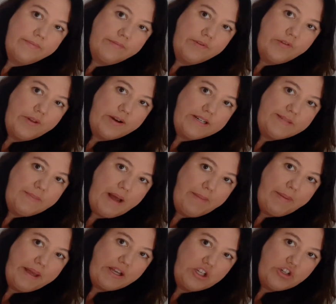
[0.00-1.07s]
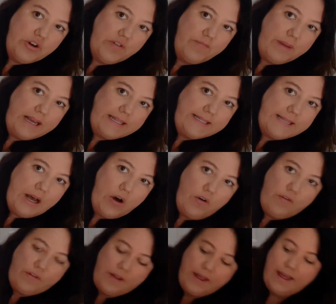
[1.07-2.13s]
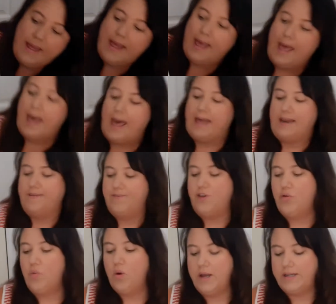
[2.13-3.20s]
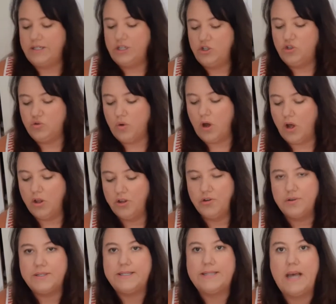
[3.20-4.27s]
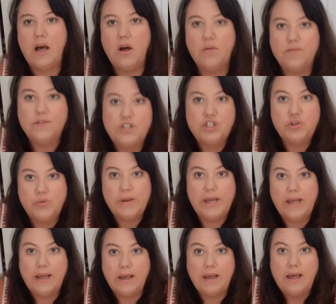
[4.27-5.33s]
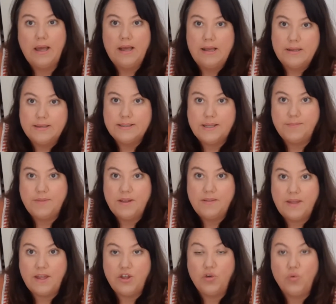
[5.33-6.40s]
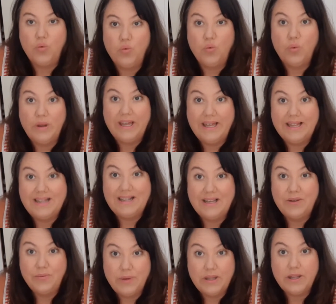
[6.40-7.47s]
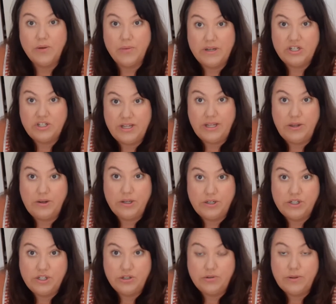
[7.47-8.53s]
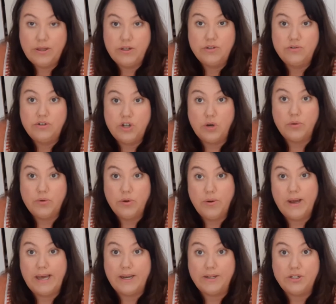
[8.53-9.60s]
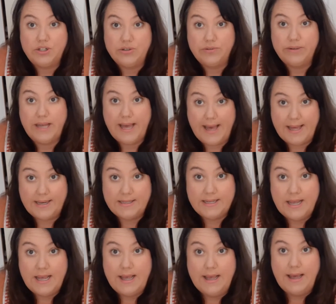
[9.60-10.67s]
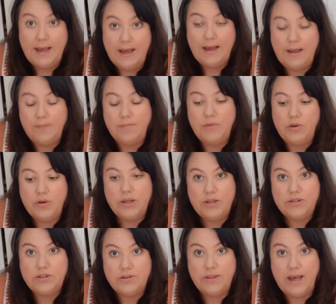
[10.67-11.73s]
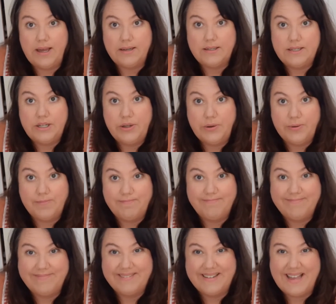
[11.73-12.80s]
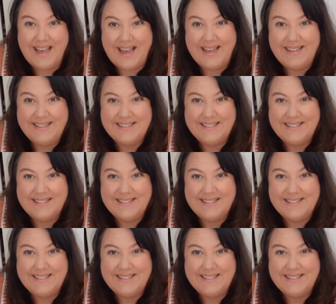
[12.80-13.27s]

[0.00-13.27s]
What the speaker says: There's my picture of myself. And if you want to draw yourself doing something that you really, really wish that you could do that you don't know how to do yet, you can do that too, okay?